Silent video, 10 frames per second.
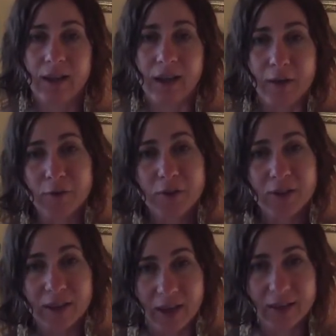And
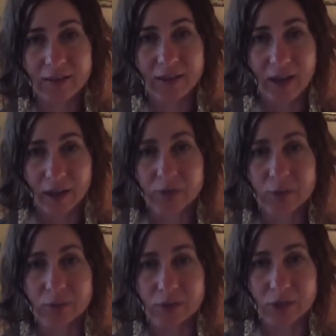everything can
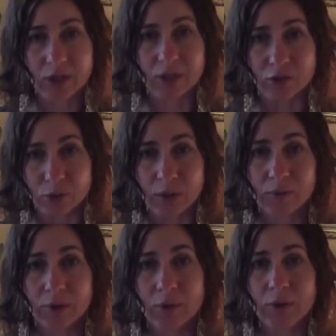actually change. You
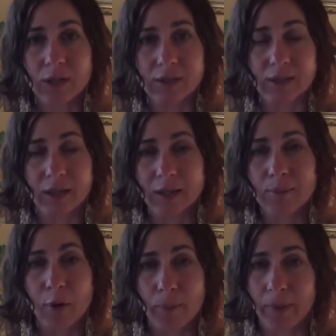can reorient at any
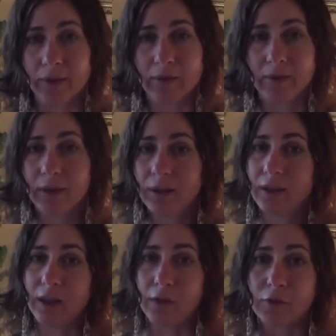moment
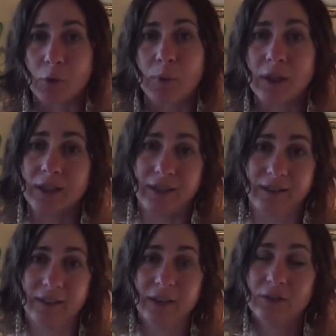if you're
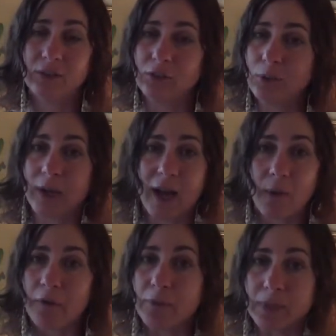willing to do it
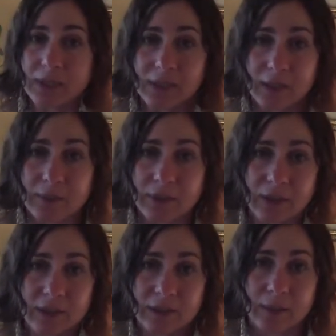however many times it
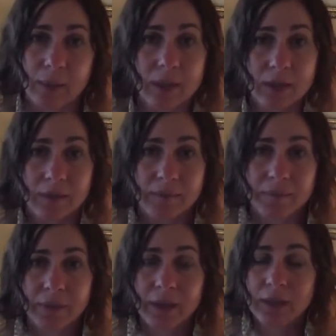needs to be done,
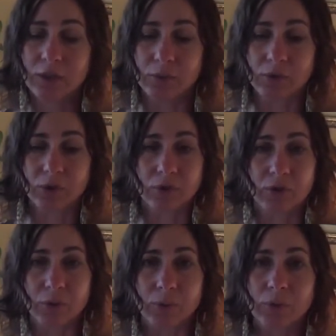to return
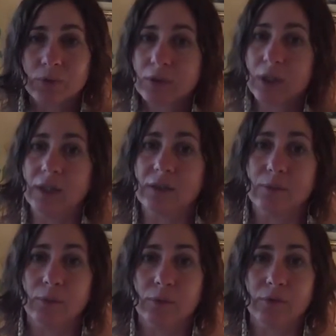to your root and to
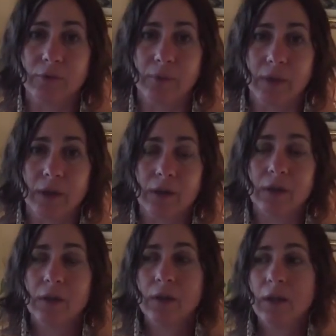move from there.
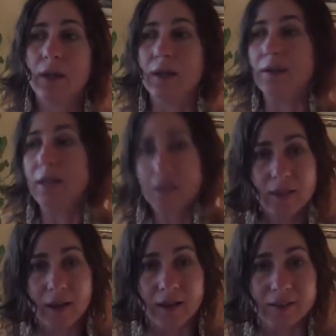And in
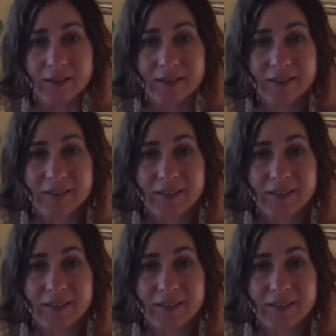that,